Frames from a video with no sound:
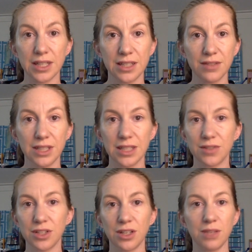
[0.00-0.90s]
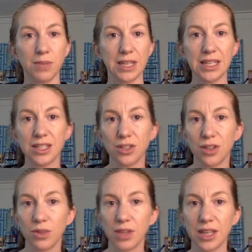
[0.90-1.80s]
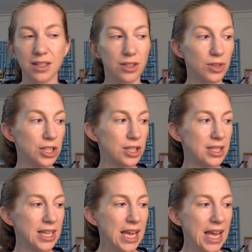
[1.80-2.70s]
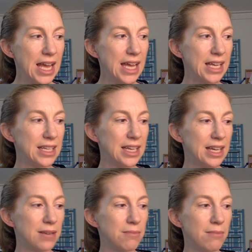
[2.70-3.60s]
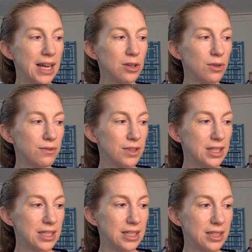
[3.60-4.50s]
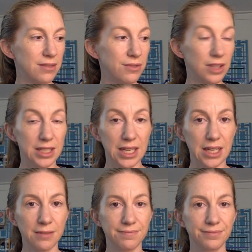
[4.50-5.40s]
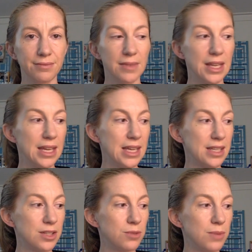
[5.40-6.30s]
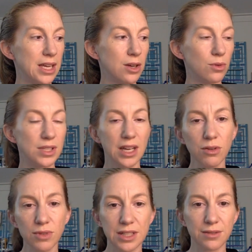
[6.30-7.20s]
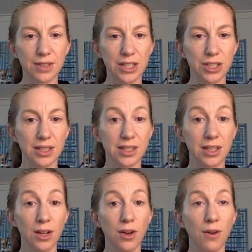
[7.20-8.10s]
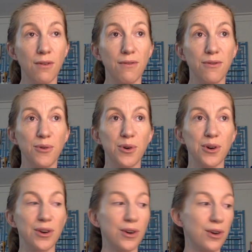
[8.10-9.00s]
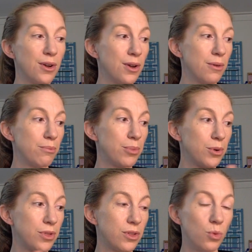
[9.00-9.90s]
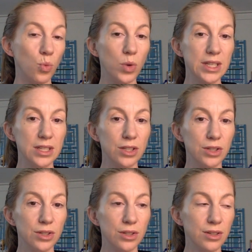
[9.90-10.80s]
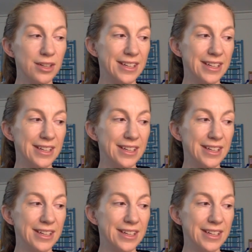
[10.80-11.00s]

activities have started. My kids are in 3,000 directions. And yet, my goal for the day is to make hotel reservations for both the winter,